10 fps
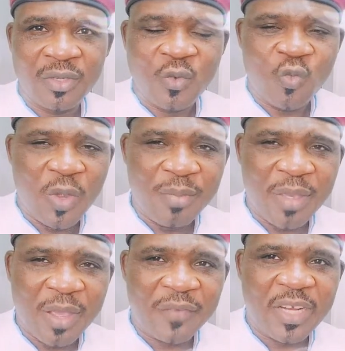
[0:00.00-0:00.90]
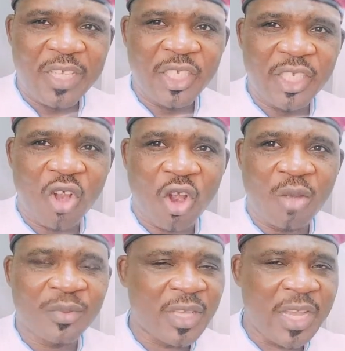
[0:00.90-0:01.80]
When Biafra Nation
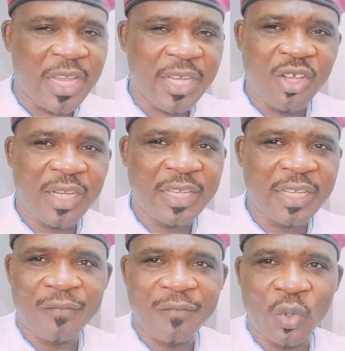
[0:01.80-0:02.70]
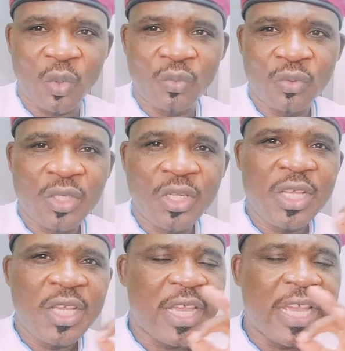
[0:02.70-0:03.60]
comes, any other thing can follow.
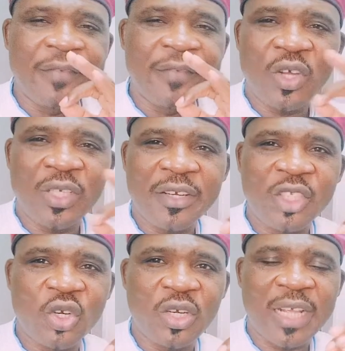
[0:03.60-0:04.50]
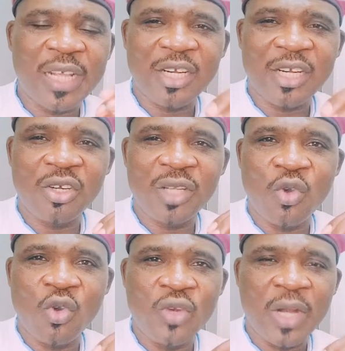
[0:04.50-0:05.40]
Every other region can stand on their
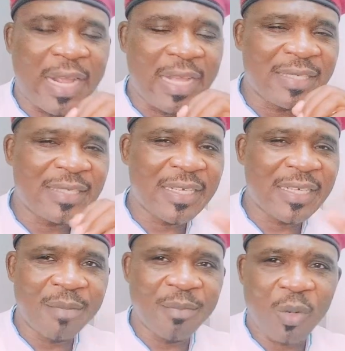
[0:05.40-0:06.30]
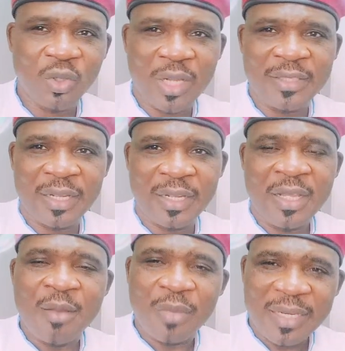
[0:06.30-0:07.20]
own and answer the name they want to answer.
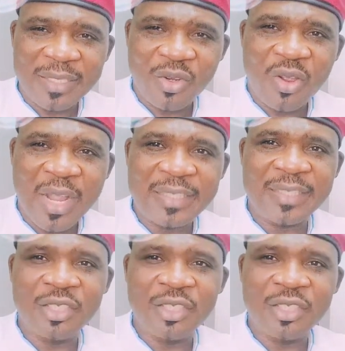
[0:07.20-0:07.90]
But as long as it stands